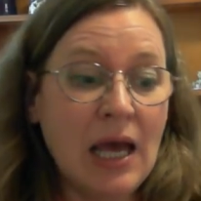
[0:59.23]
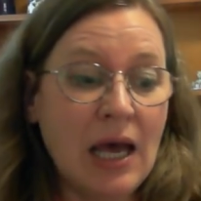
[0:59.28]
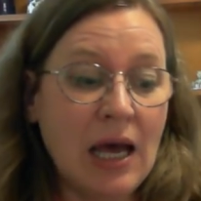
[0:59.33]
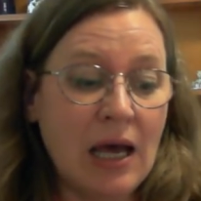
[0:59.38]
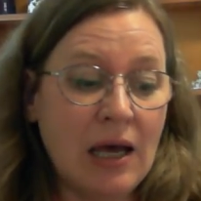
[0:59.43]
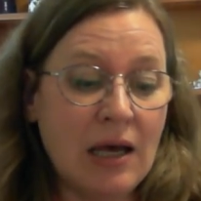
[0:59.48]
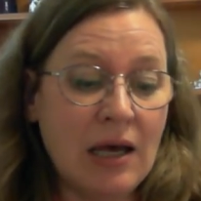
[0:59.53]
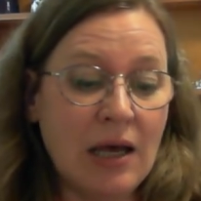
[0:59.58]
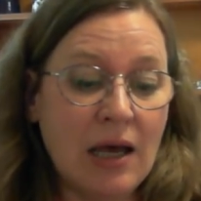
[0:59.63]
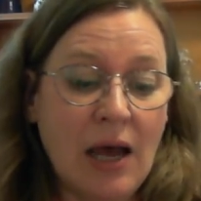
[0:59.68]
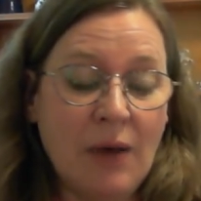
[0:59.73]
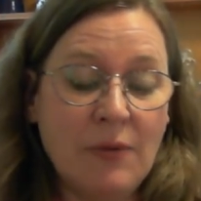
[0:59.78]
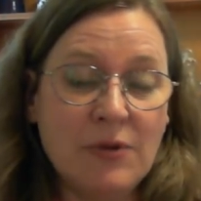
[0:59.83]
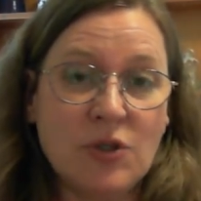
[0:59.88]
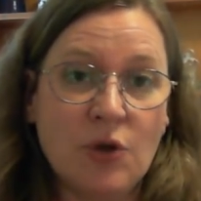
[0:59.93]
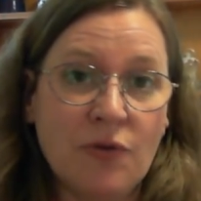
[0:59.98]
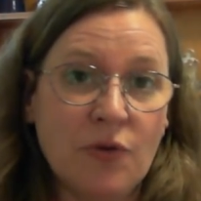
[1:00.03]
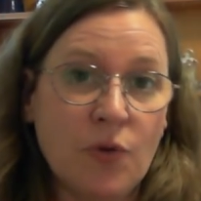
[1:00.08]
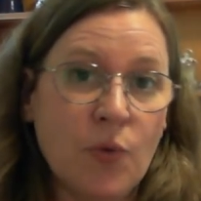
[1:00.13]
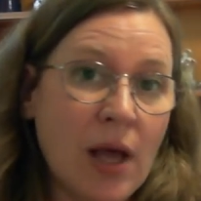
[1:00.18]
I
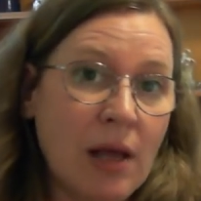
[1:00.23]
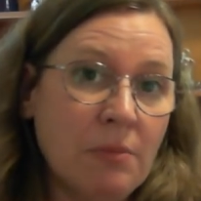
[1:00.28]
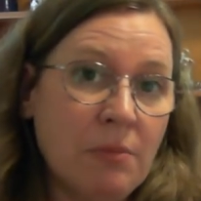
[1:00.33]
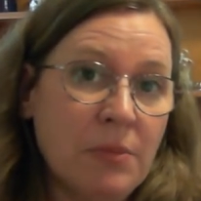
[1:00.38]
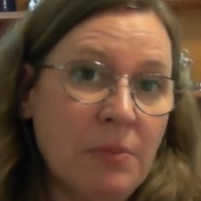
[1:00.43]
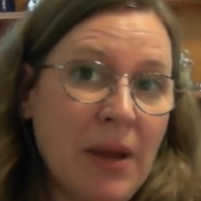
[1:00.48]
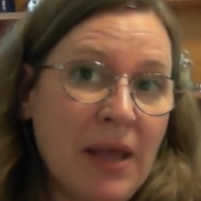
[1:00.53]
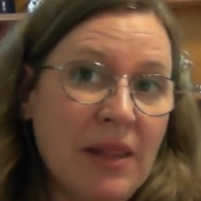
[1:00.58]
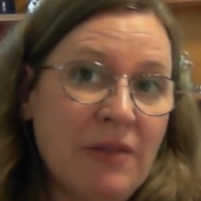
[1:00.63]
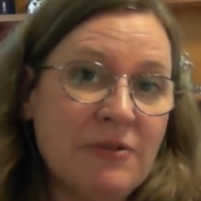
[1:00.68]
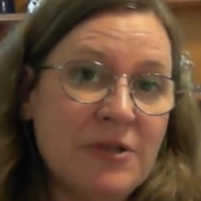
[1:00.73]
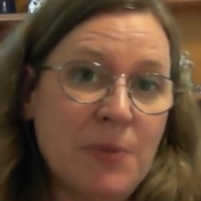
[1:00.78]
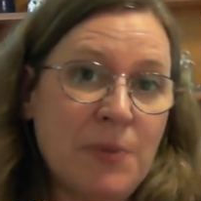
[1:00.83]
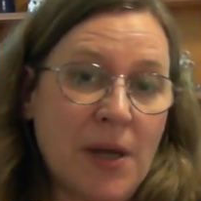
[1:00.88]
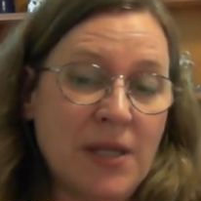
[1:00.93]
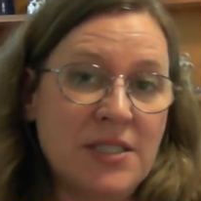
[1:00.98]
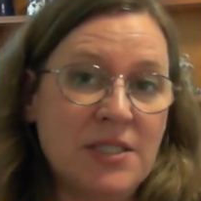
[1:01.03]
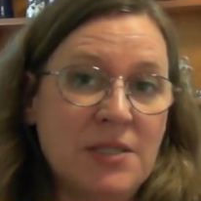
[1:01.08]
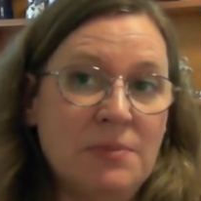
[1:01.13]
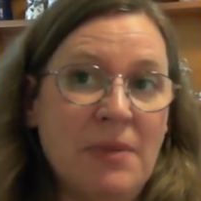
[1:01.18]
was overwhelmed by the
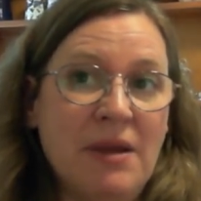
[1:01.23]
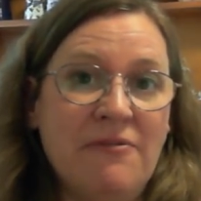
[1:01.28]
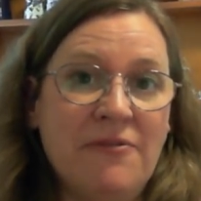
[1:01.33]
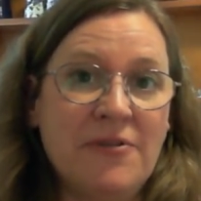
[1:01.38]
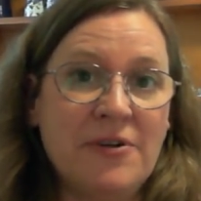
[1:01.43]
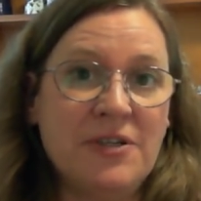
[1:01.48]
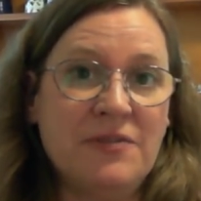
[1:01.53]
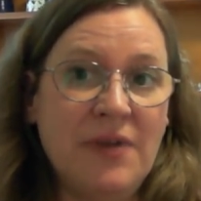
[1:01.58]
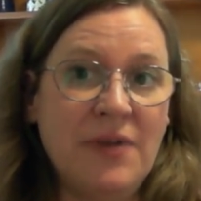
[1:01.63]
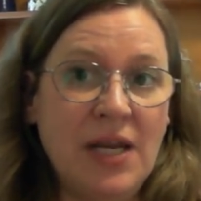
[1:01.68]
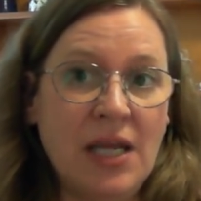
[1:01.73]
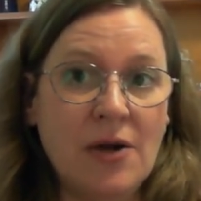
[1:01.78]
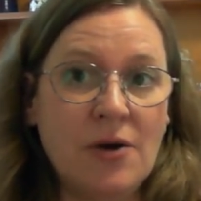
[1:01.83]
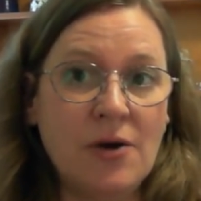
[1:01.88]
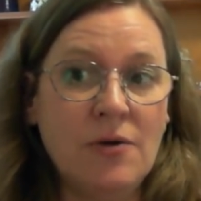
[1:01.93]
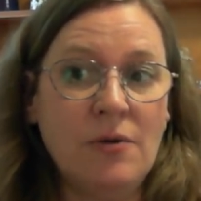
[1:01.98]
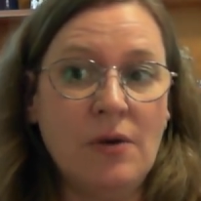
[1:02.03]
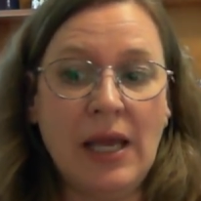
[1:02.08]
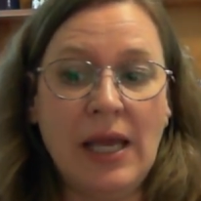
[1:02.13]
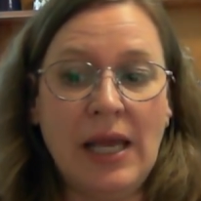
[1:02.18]
response to my first
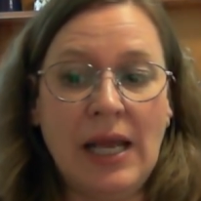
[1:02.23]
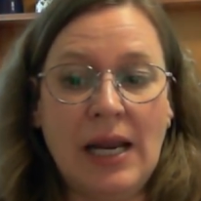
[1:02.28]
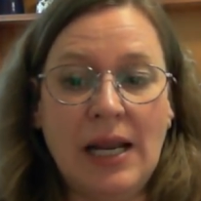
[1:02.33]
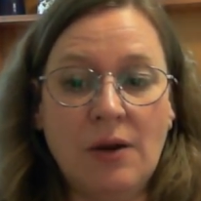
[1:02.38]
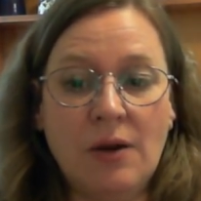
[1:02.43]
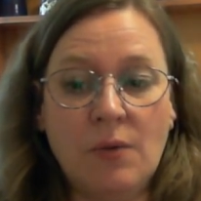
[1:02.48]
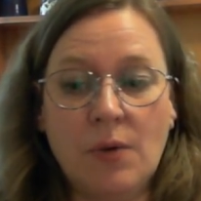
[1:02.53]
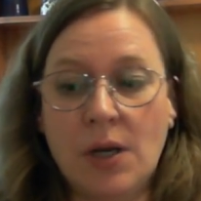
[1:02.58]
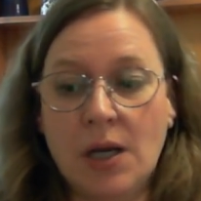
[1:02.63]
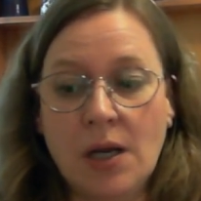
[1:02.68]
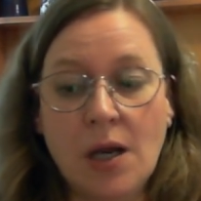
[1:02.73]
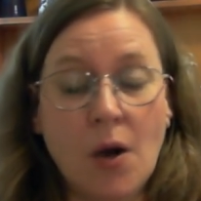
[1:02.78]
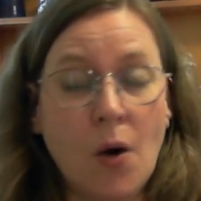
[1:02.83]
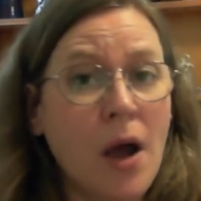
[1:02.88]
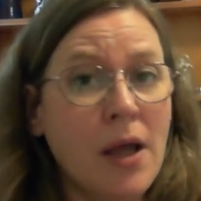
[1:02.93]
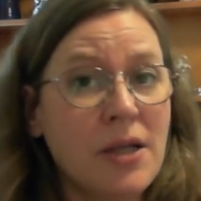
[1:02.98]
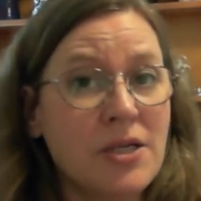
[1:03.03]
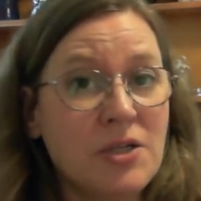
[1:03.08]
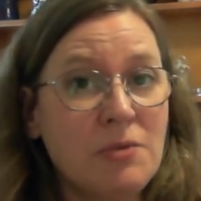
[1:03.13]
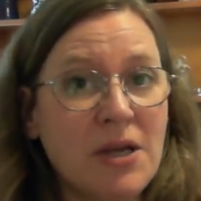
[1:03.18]
video, and I don't want to go
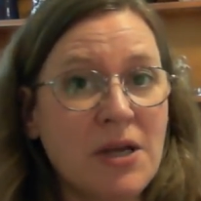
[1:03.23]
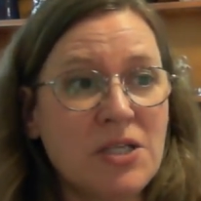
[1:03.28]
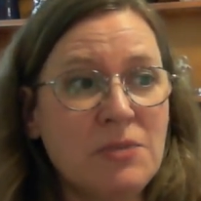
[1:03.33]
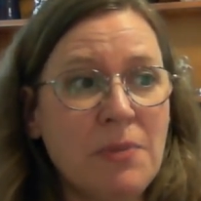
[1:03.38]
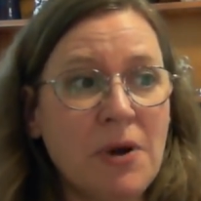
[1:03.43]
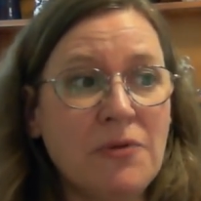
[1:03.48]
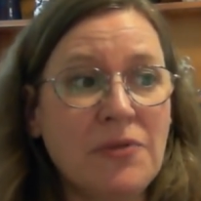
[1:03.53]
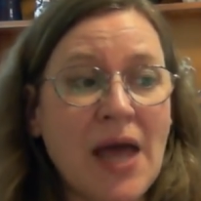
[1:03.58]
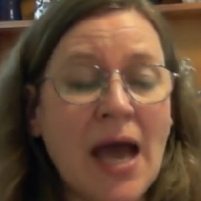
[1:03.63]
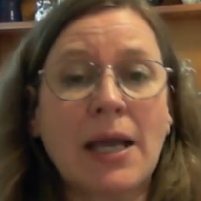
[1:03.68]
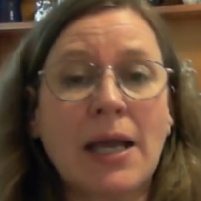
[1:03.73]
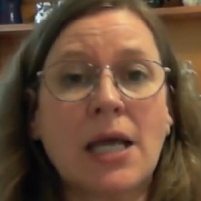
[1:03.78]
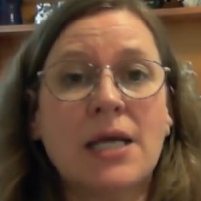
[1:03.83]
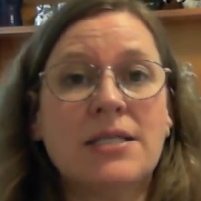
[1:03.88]
on too much about that